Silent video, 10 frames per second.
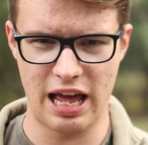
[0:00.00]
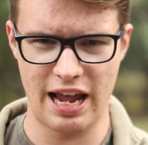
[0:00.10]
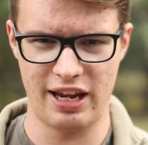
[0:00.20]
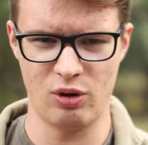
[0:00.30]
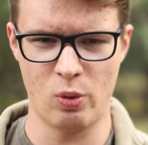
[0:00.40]

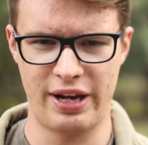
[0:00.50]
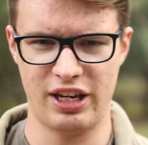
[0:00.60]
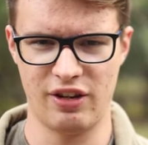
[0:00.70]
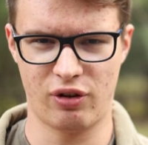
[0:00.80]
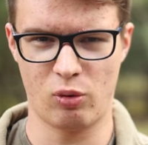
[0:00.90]
lay in
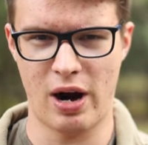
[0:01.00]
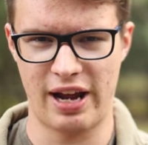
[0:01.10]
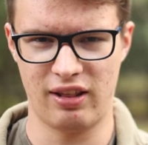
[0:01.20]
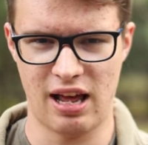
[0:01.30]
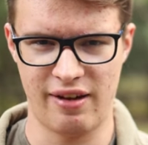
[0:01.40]
waiting for
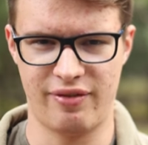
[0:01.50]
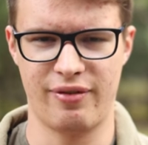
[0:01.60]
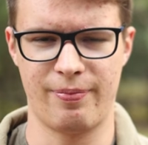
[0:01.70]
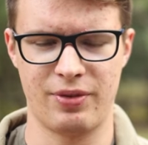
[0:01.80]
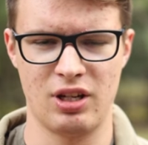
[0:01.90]
wildlife.